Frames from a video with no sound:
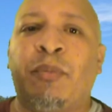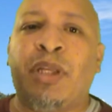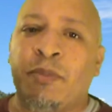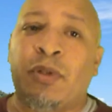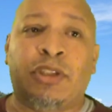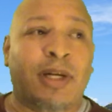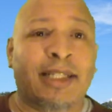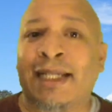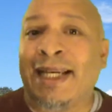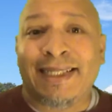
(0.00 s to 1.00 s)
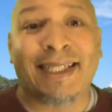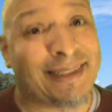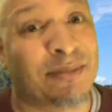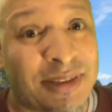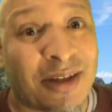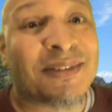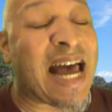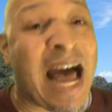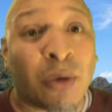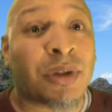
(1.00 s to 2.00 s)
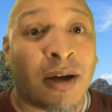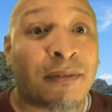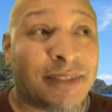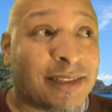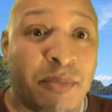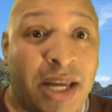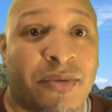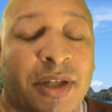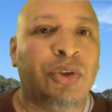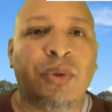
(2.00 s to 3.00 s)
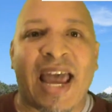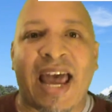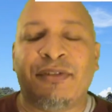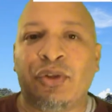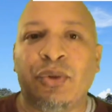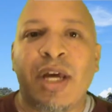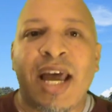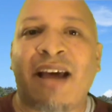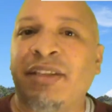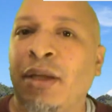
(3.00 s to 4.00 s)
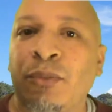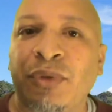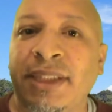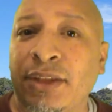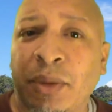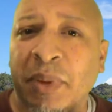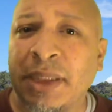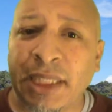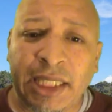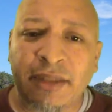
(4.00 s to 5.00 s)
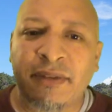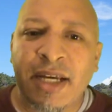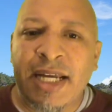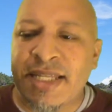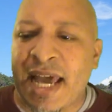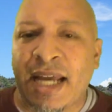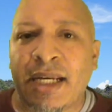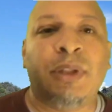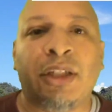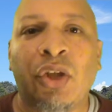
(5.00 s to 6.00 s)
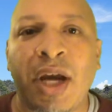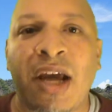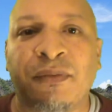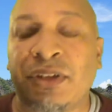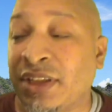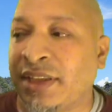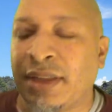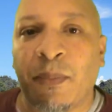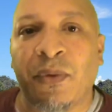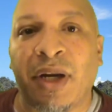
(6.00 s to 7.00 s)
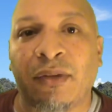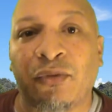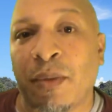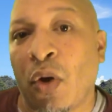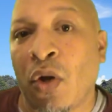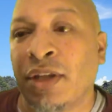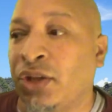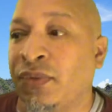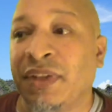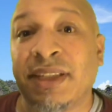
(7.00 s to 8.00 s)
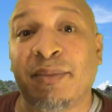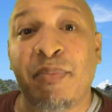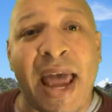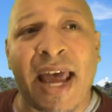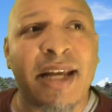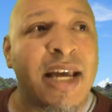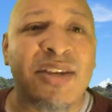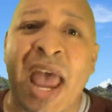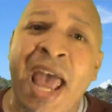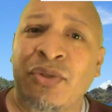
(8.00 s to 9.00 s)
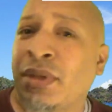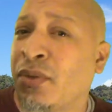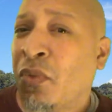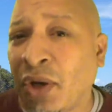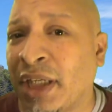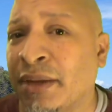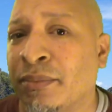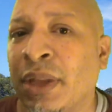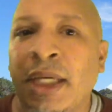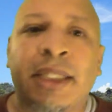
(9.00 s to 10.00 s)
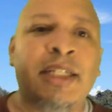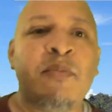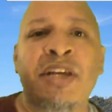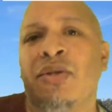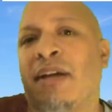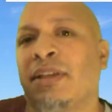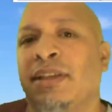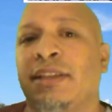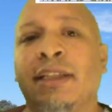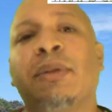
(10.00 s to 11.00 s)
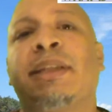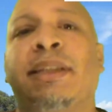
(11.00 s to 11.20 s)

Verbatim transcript: where people are trying to get themselves out of this matrix, you have to have some reason to believe that, that your efforts to separate from all that you feel is bad is actually working. And this means you have to distinguish